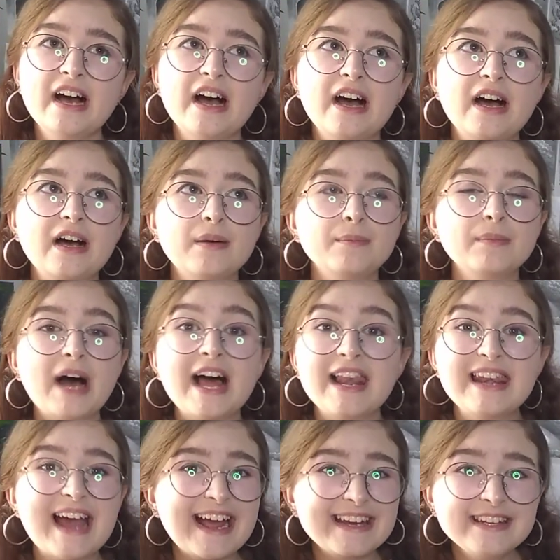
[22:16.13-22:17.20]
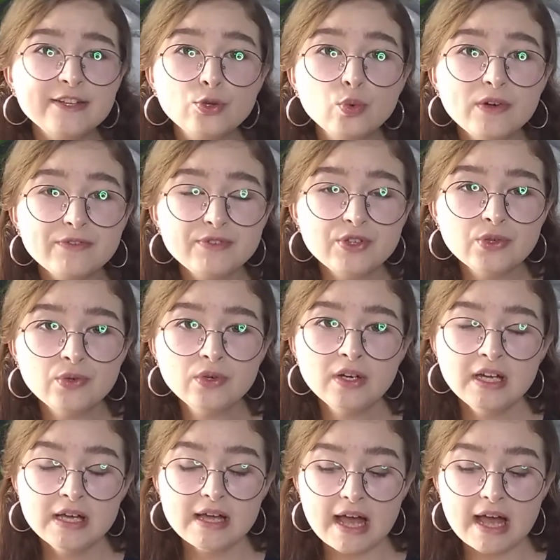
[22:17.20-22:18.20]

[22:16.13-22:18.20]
aligned with you,